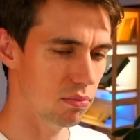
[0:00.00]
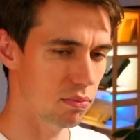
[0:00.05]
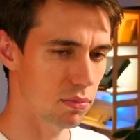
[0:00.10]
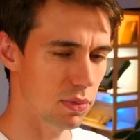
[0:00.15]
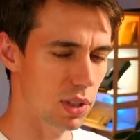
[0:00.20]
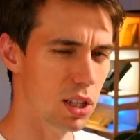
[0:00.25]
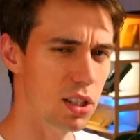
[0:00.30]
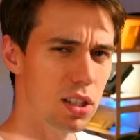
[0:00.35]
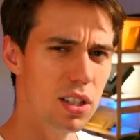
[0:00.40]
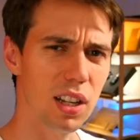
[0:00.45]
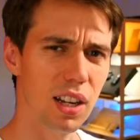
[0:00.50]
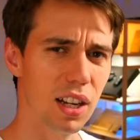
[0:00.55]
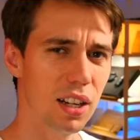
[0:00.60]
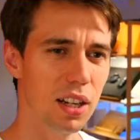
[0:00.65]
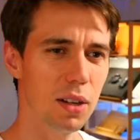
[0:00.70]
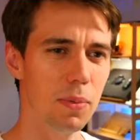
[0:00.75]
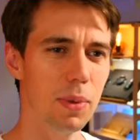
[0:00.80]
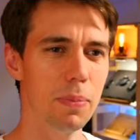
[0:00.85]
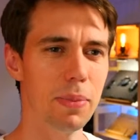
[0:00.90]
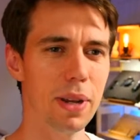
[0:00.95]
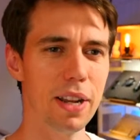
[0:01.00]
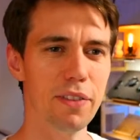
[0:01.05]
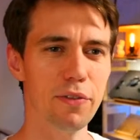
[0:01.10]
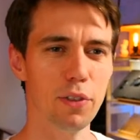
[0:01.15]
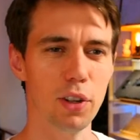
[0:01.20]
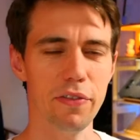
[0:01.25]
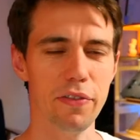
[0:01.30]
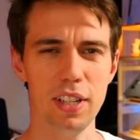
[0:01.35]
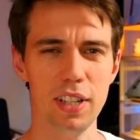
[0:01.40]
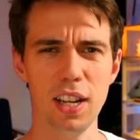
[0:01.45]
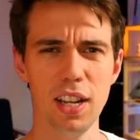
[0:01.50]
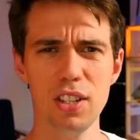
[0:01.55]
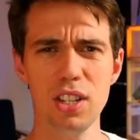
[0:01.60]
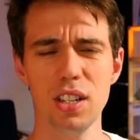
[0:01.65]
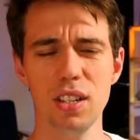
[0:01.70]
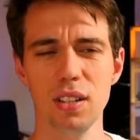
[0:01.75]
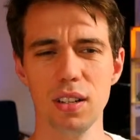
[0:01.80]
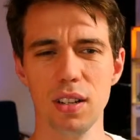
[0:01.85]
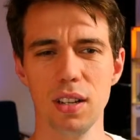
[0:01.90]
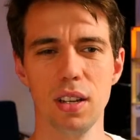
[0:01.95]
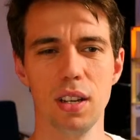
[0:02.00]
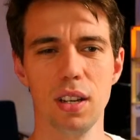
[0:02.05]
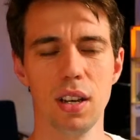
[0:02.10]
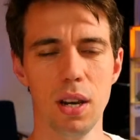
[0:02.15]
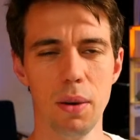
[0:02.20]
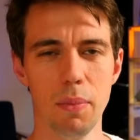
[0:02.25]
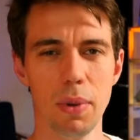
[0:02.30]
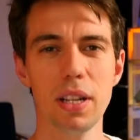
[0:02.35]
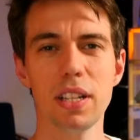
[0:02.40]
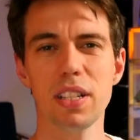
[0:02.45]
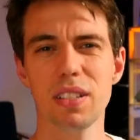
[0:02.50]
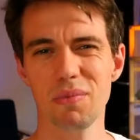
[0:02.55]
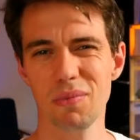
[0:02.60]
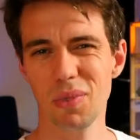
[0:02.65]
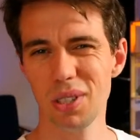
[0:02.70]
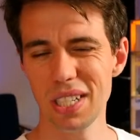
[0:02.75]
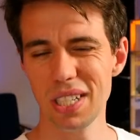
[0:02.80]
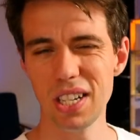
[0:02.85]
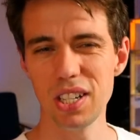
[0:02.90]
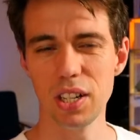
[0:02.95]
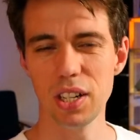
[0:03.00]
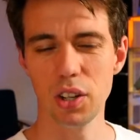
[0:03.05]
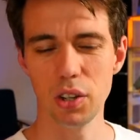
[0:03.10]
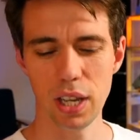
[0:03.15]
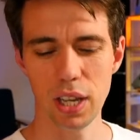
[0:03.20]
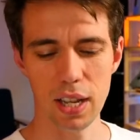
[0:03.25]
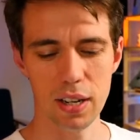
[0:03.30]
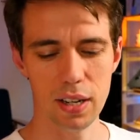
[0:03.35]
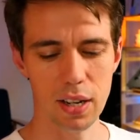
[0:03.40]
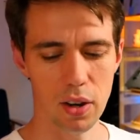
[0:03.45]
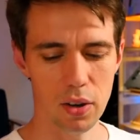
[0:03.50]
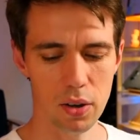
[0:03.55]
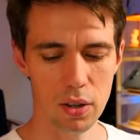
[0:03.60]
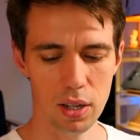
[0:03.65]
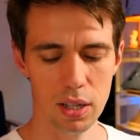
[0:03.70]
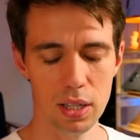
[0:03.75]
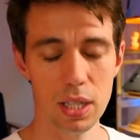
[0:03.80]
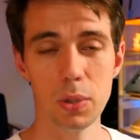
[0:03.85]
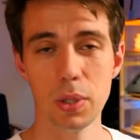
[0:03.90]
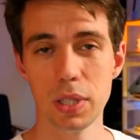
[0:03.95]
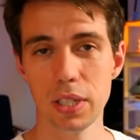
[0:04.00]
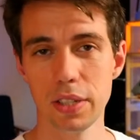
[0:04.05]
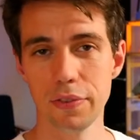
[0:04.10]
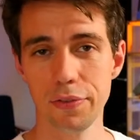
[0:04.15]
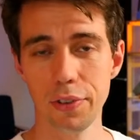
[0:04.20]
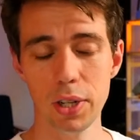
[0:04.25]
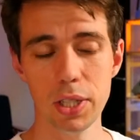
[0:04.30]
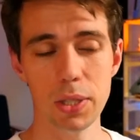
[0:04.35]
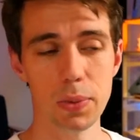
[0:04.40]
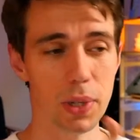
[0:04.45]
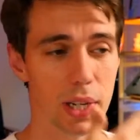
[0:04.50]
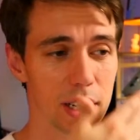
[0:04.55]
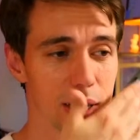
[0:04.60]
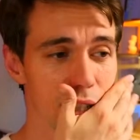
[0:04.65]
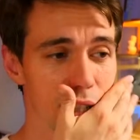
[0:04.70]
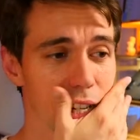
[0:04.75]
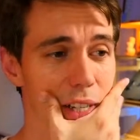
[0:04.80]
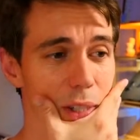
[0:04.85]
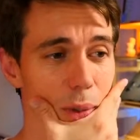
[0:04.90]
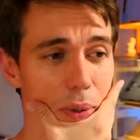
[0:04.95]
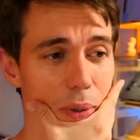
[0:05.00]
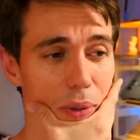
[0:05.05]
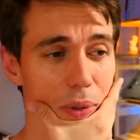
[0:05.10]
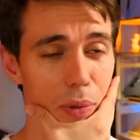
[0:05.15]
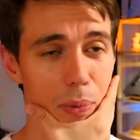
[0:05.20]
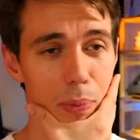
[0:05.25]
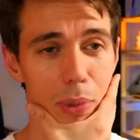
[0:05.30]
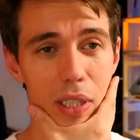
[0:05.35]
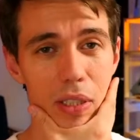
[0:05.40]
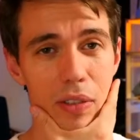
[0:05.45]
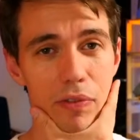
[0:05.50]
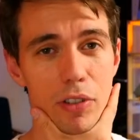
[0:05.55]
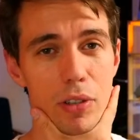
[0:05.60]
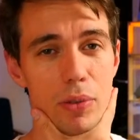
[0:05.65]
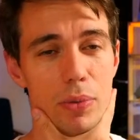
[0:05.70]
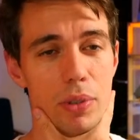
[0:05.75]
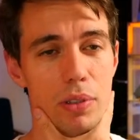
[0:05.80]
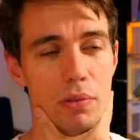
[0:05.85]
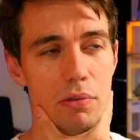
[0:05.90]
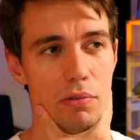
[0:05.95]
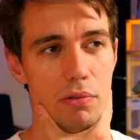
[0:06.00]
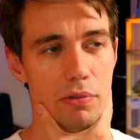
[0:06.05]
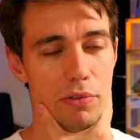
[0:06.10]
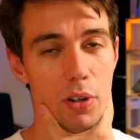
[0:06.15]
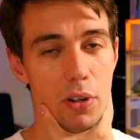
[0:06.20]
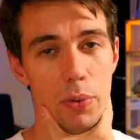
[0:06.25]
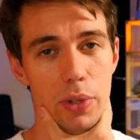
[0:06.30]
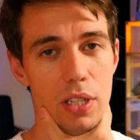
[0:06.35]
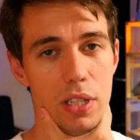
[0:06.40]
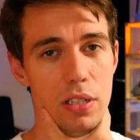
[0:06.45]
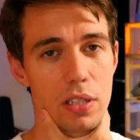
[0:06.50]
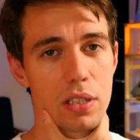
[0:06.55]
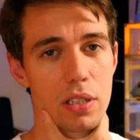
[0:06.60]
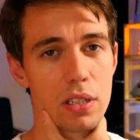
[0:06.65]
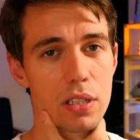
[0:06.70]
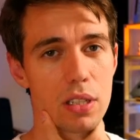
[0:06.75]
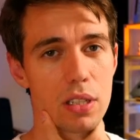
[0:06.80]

it's still a little bit painful if I touch it, but it's essentially okay now. This was the first one. Second one will be in 4 weeks.